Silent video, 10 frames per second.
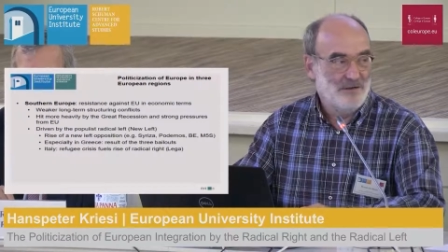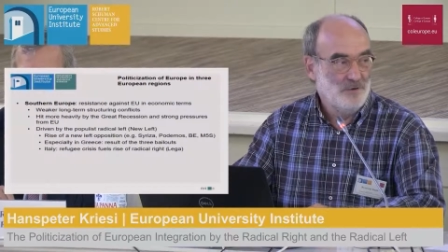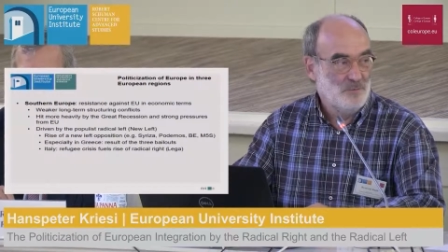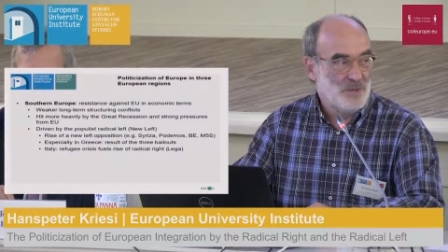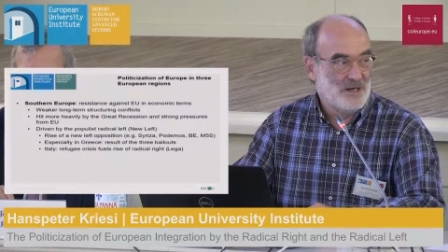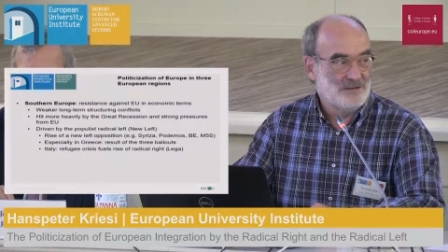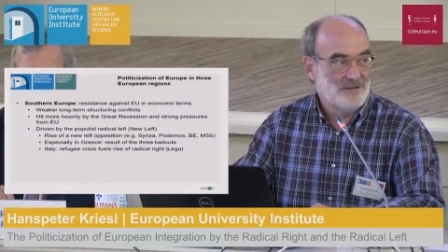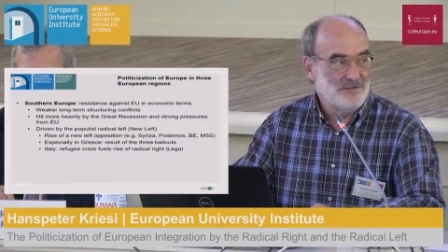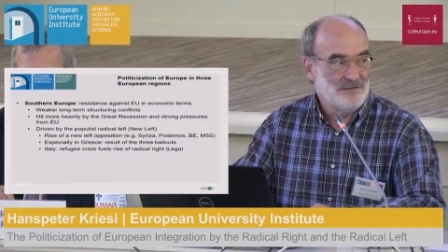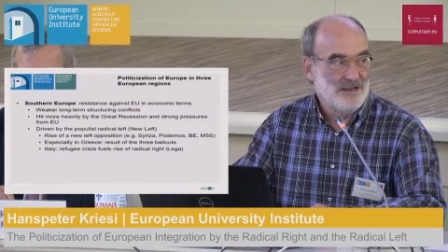new
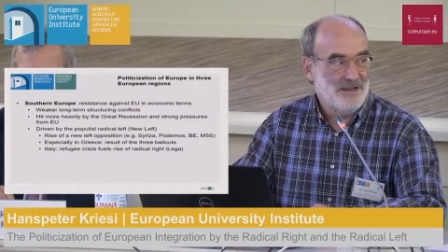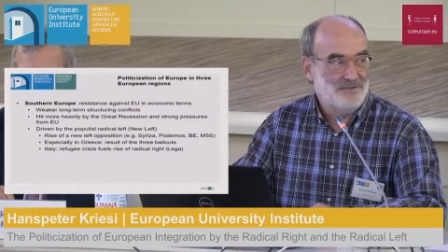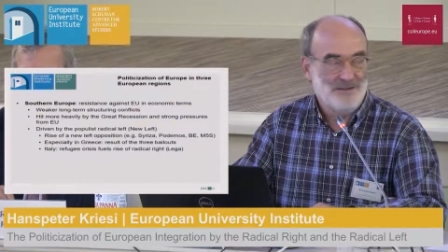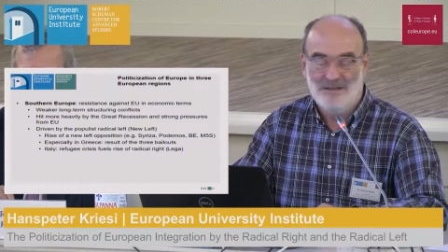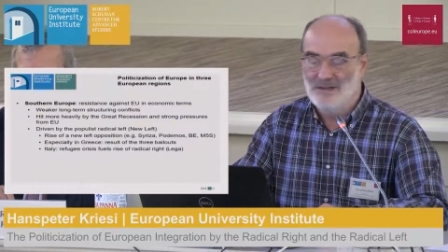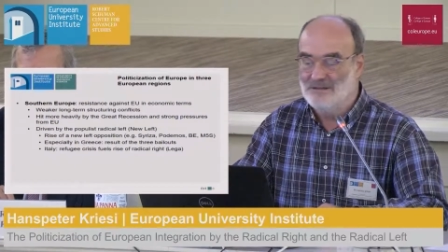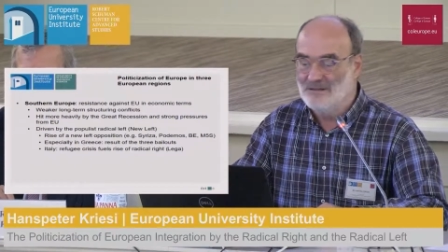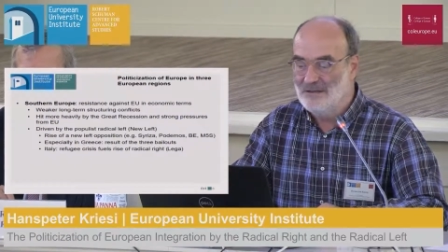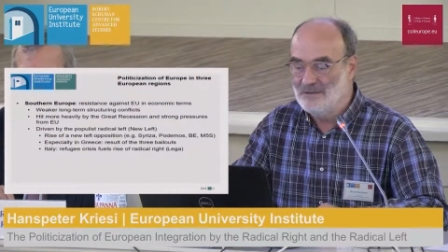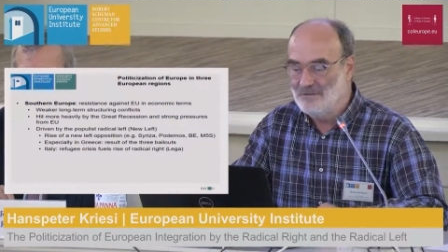parties on the left in the other
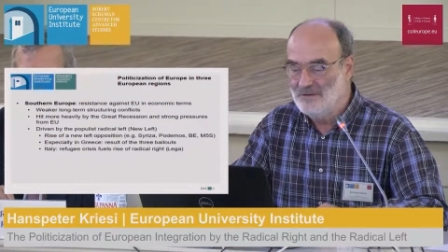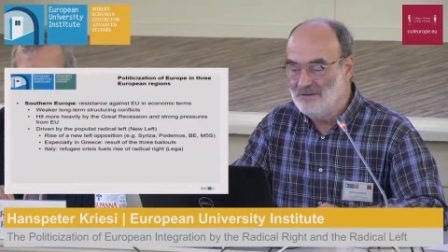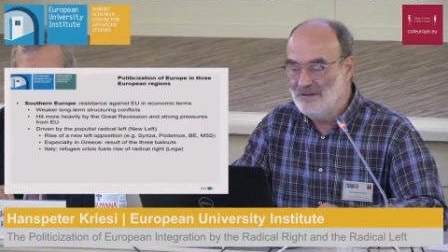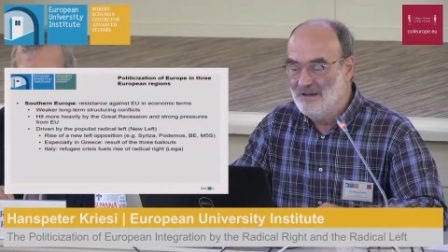countries.